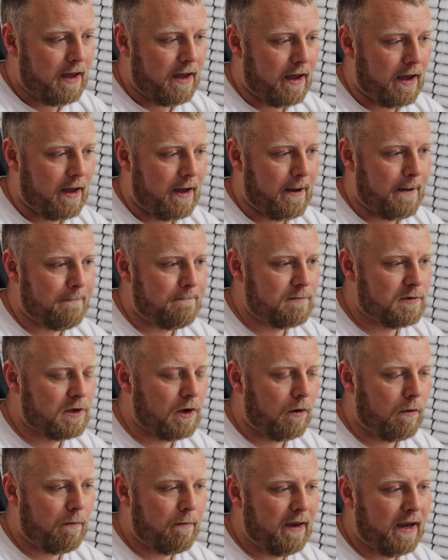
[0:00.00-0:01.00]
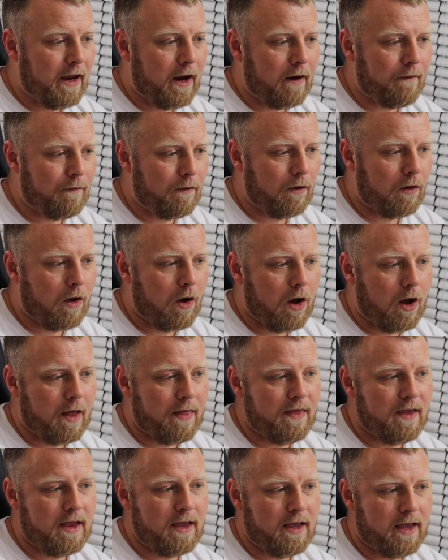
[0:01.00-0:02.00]
Um, so be careful on
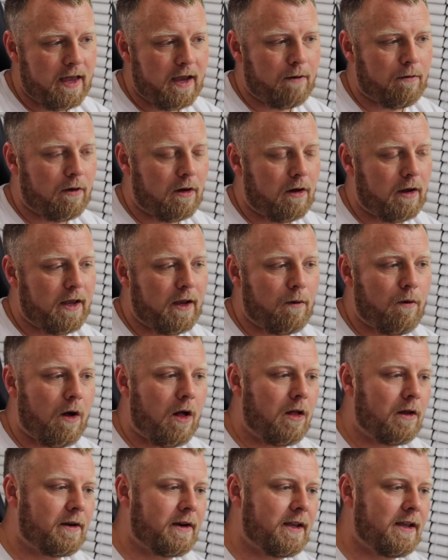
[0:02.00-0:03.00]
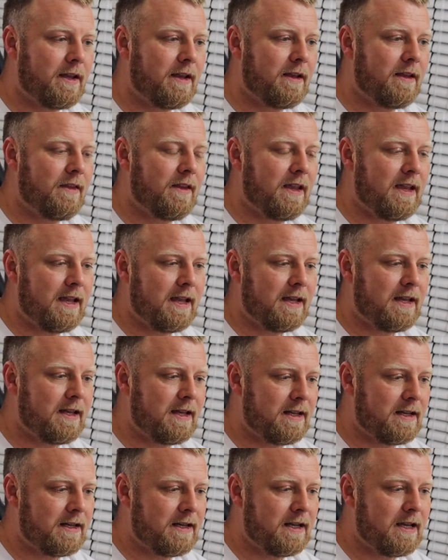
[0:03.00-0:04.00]
the equal equality, the
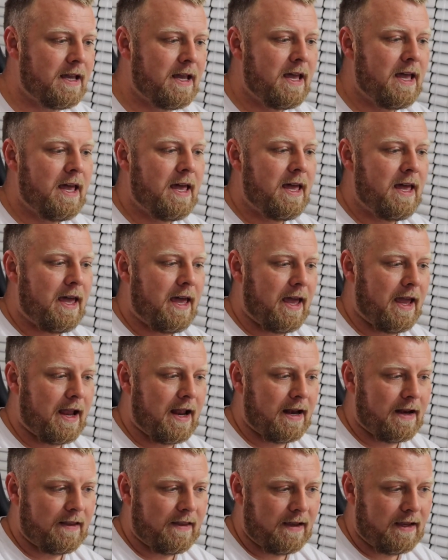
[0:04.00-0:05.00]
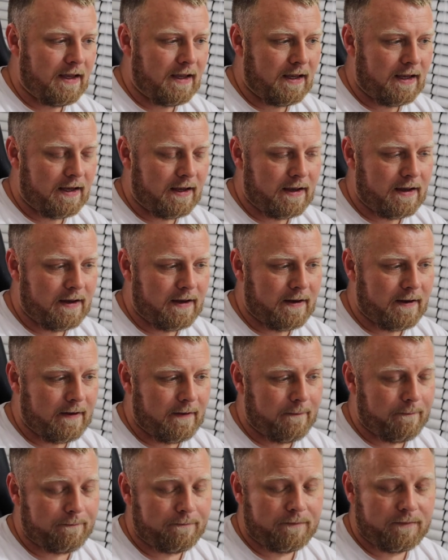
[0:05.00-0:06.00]
N, and the
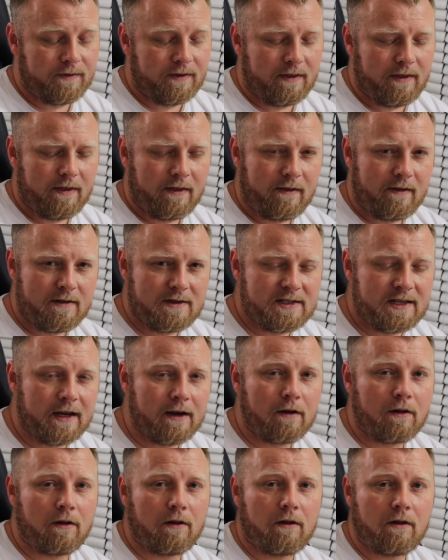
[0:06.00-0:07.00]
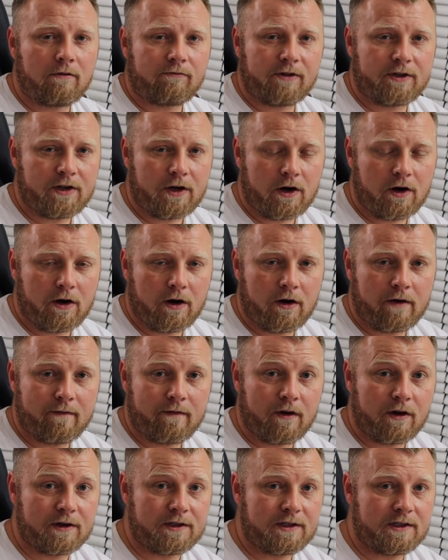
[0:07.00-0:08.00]
um, single return
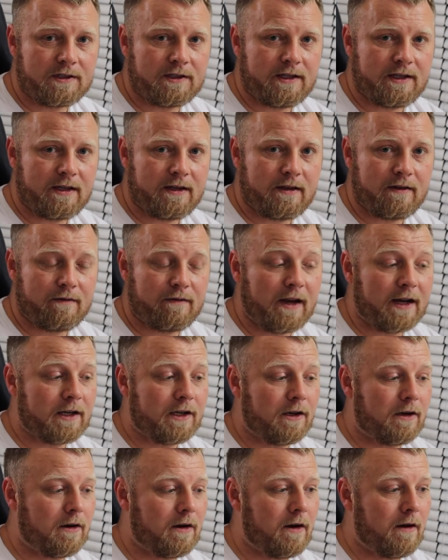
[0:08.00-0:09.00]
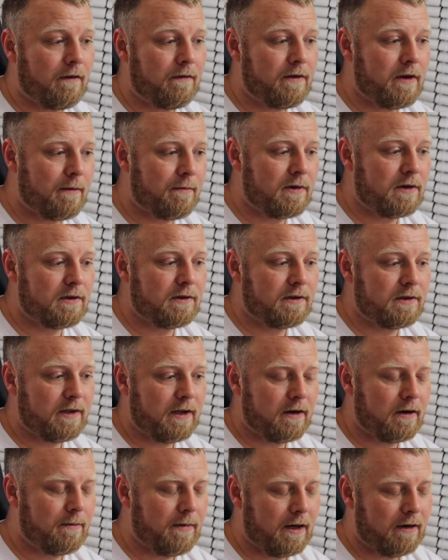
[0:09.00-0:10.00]
versus the vector of numbers
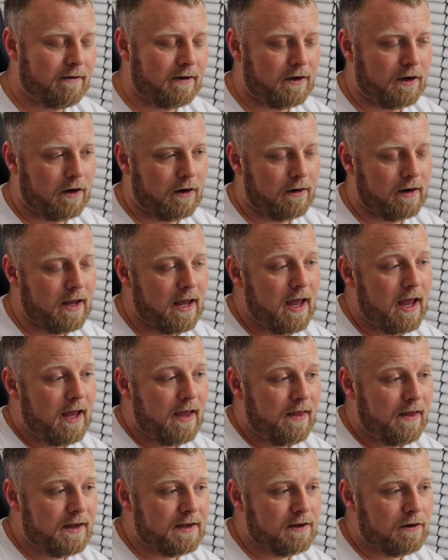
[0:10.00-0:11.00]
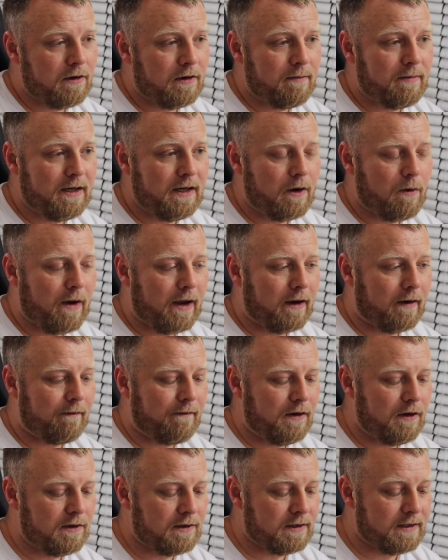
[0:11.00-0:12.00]
that are being returned. This could be quite
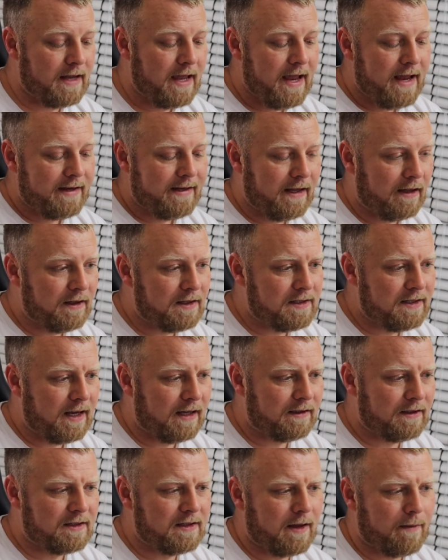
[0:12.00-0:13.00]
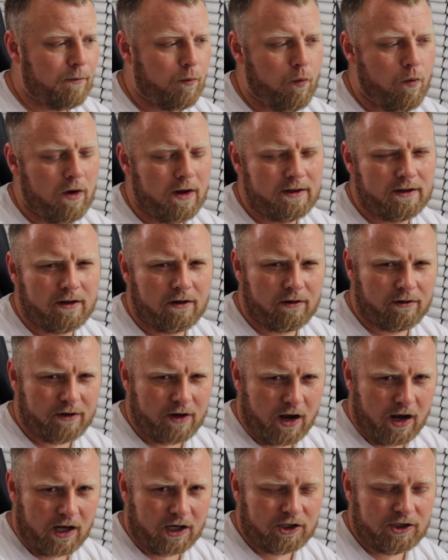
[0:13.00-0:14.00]
confusing. Now let's take this up one little
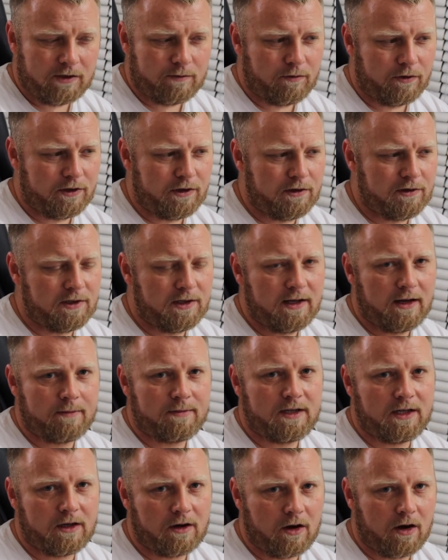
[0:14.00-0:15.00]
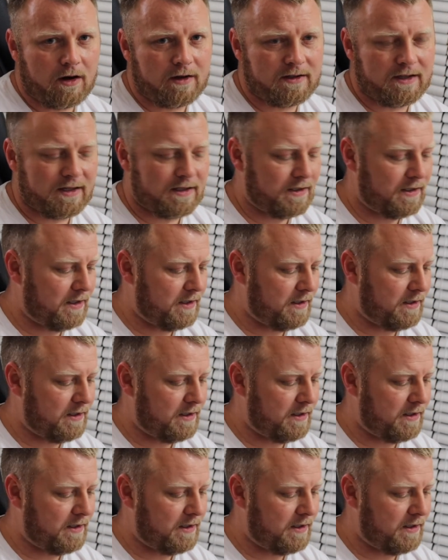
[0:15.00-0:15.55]
notch and we'll use the mtcars as an